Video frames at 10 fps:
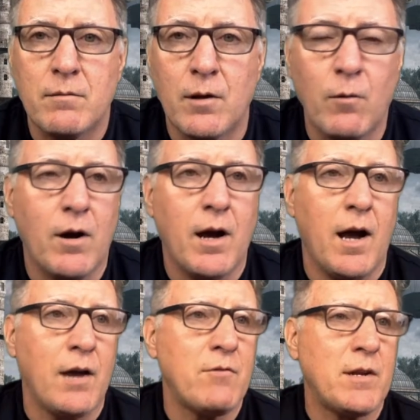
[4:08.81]
Now
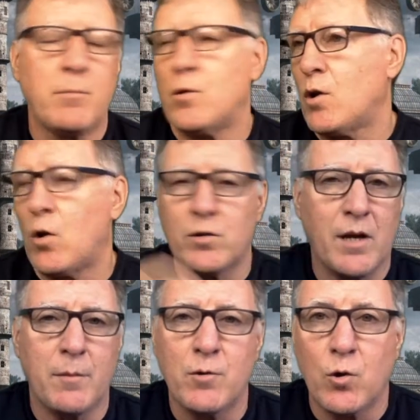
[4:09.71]
I, I, read a book a long
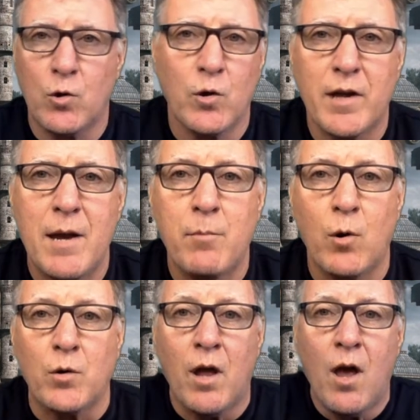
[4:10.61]
time ago called
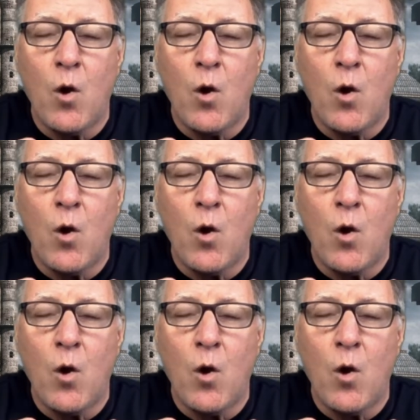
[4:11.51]
Airborne,